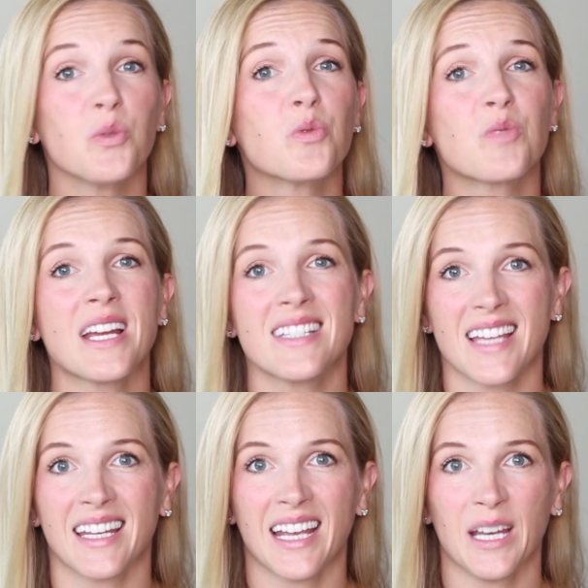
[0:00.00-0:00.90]
you great
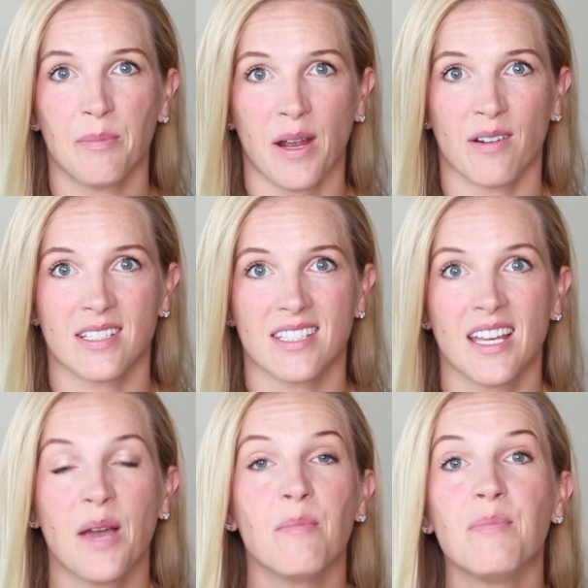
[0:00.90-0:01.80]
dedicated parents
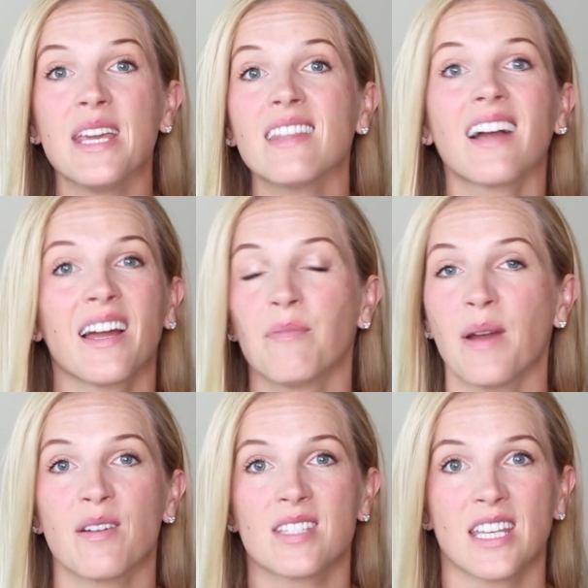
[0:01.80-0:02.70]
be the kind of
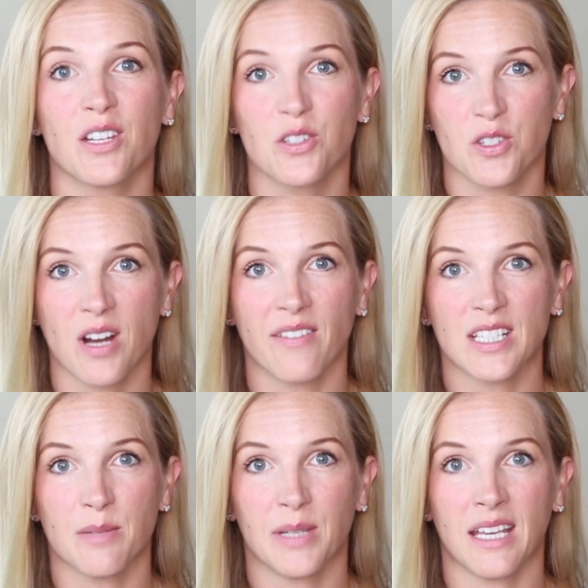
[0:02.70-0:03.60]
parents that you're striving
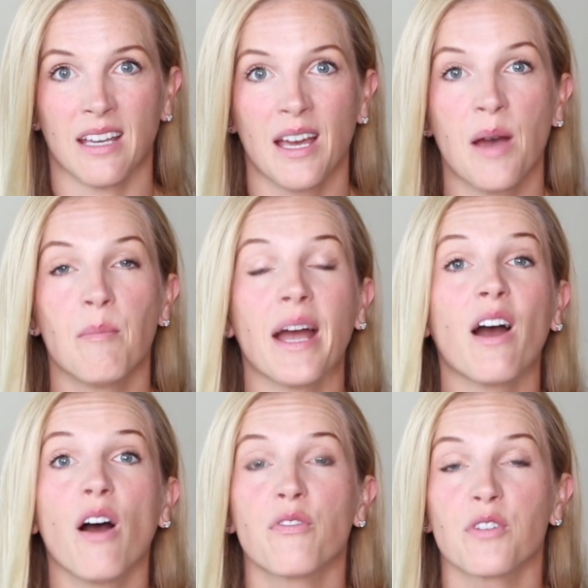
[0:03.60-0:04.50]
to be by
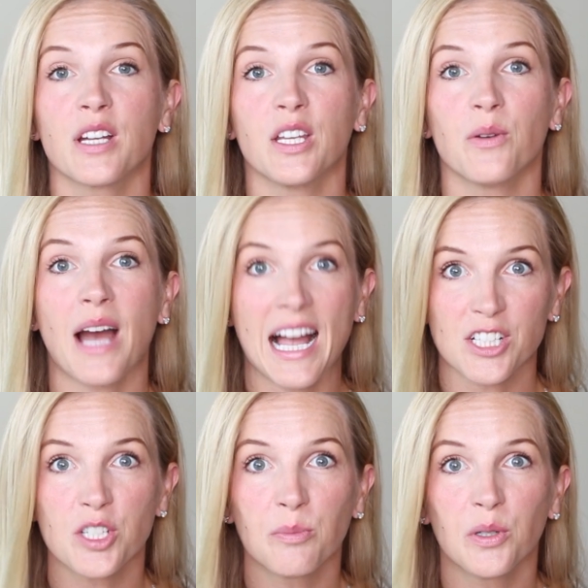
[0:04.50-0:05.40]
offering you
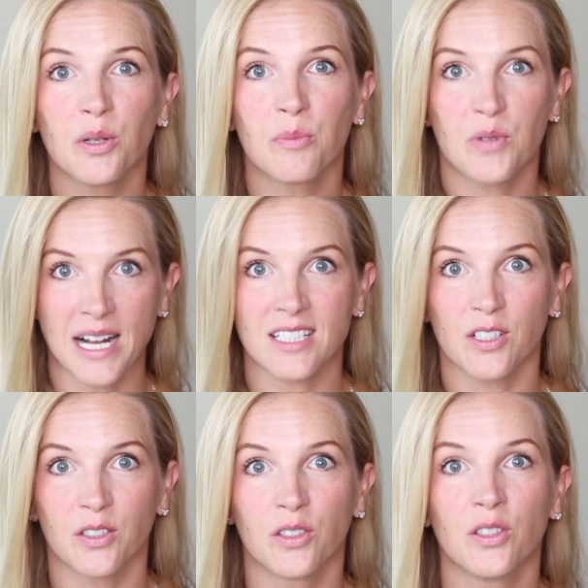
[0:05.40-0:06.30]
actionable,
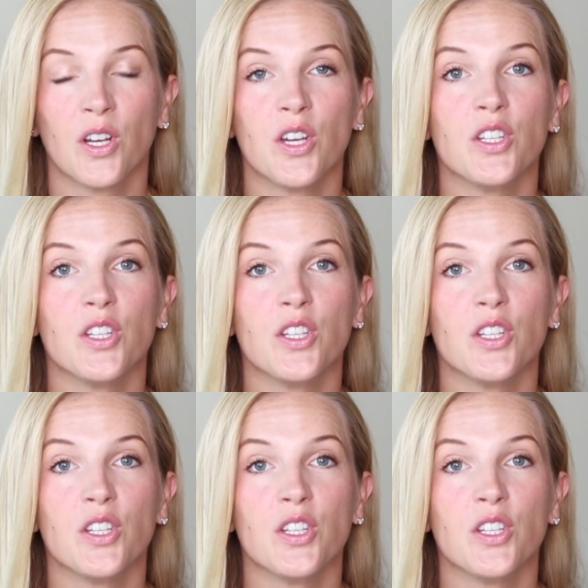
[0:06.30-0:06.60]
practical,